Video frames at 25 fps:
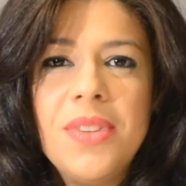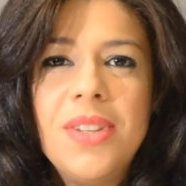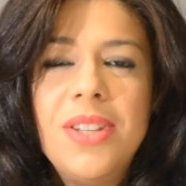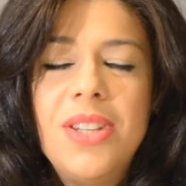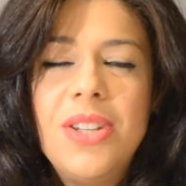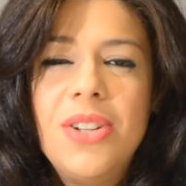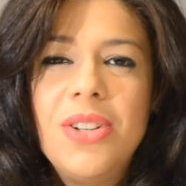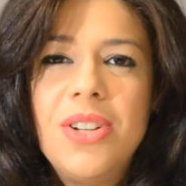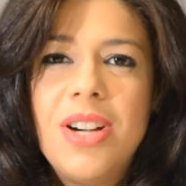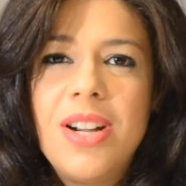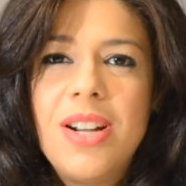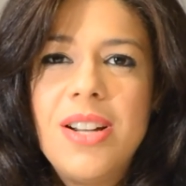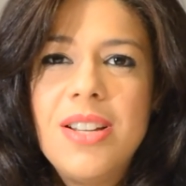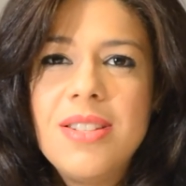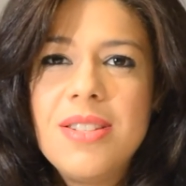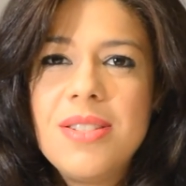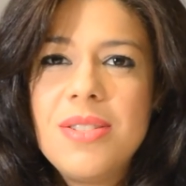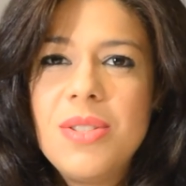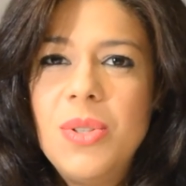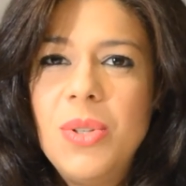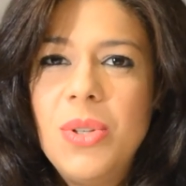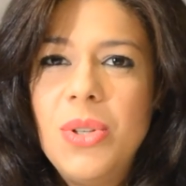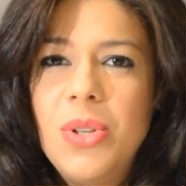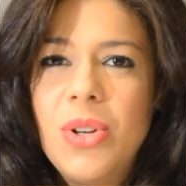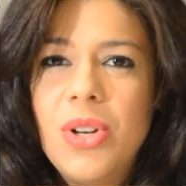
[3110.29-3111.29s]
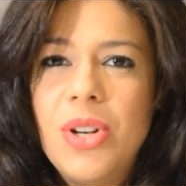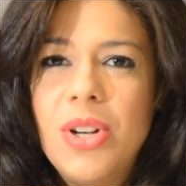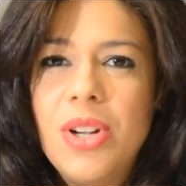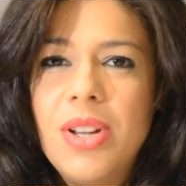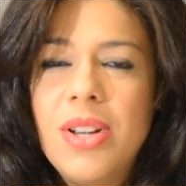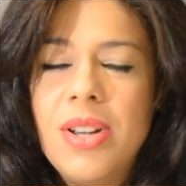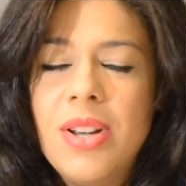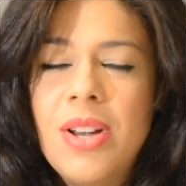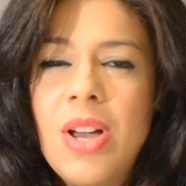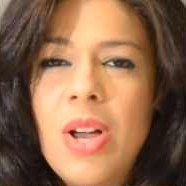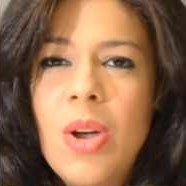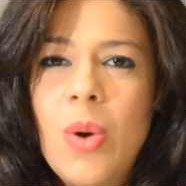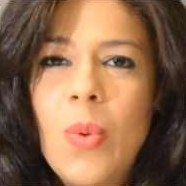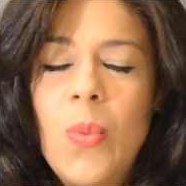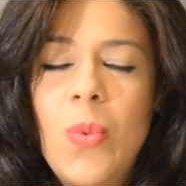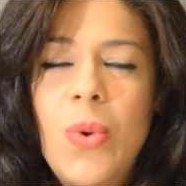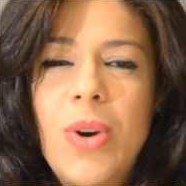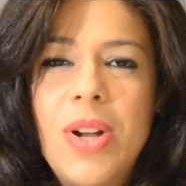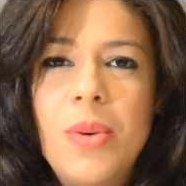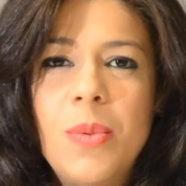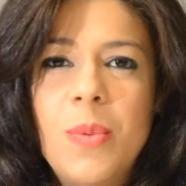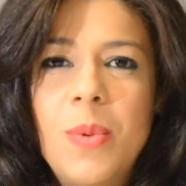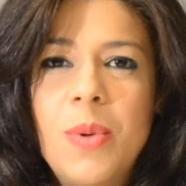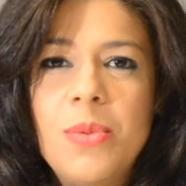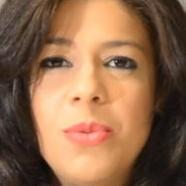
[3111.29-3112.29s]
Kew Gardens, New York
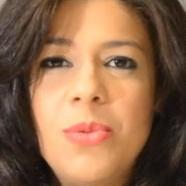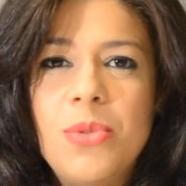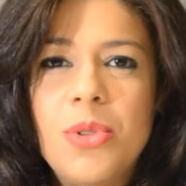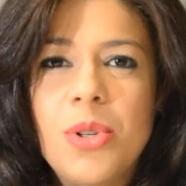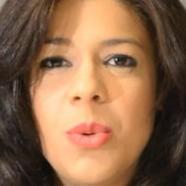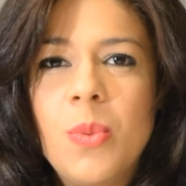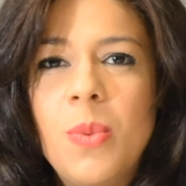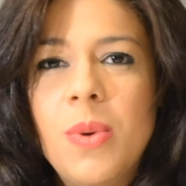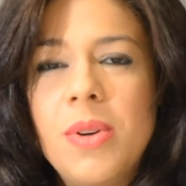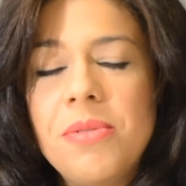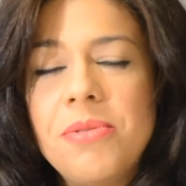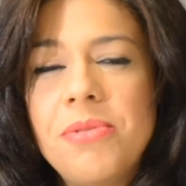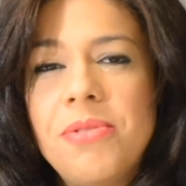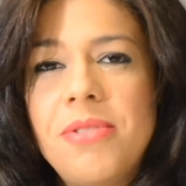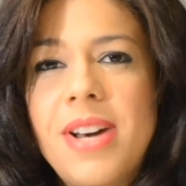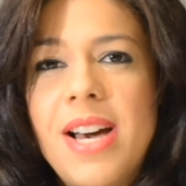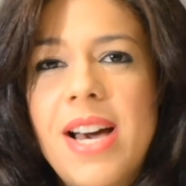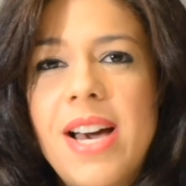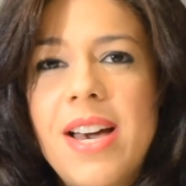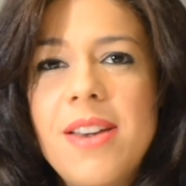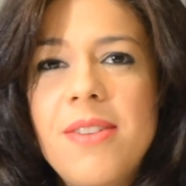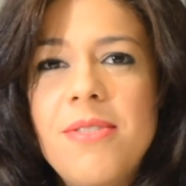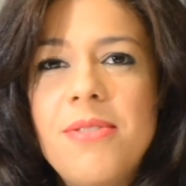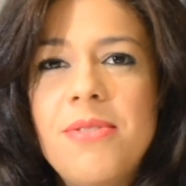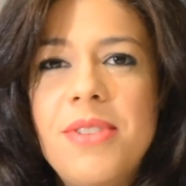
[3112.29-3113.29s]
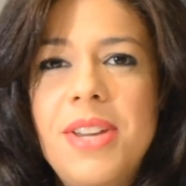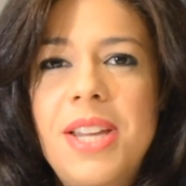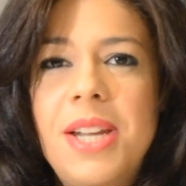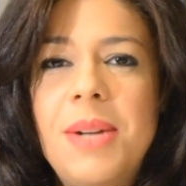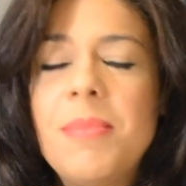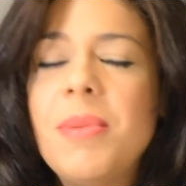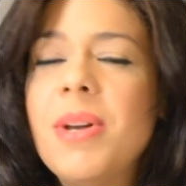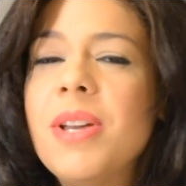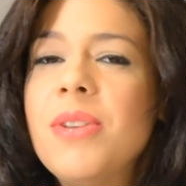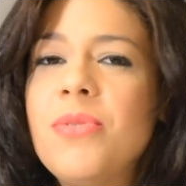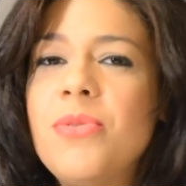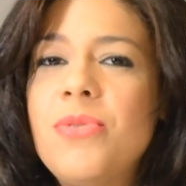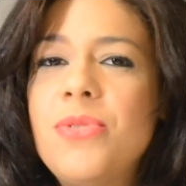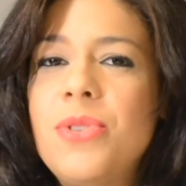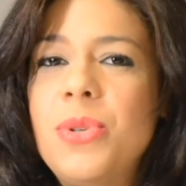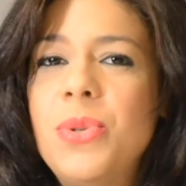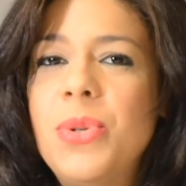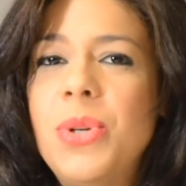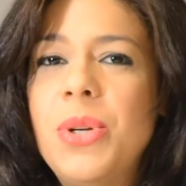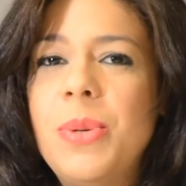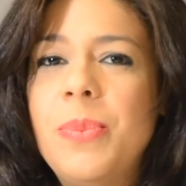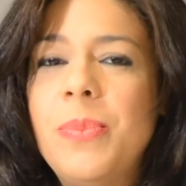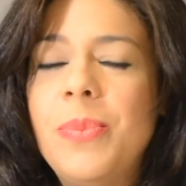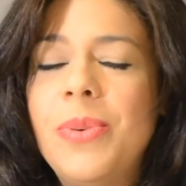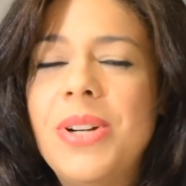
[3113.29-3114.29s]
11415, and my
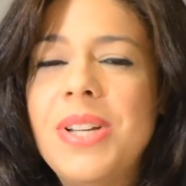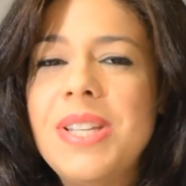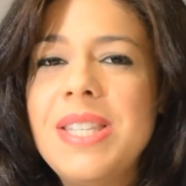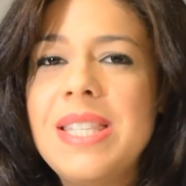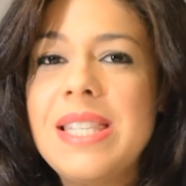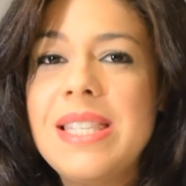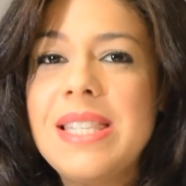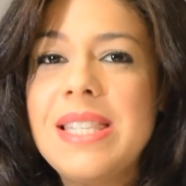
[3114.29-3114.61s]
phone number is